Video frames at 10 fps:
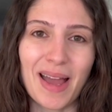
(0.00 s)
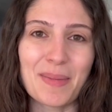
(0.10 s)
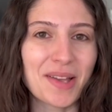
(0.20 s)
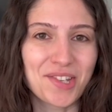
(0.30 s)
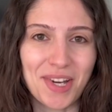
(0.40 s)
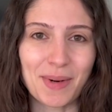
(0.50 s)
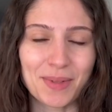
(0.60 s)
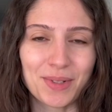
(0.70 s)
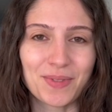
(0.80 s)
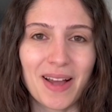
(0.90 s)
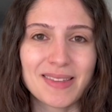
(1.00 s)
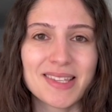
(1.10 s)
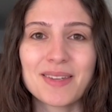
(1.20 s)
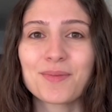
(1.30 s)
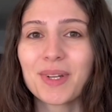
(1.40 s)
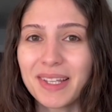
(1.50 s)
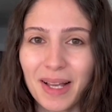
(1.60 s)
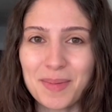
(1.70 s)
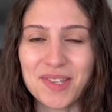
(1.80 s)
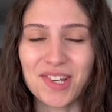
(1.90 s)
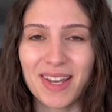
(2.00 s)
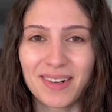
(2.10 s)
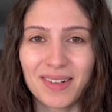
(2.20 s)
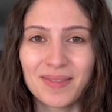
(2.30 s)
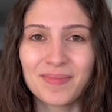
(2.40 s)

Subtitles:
and share it with your friends, as it really helps the channel.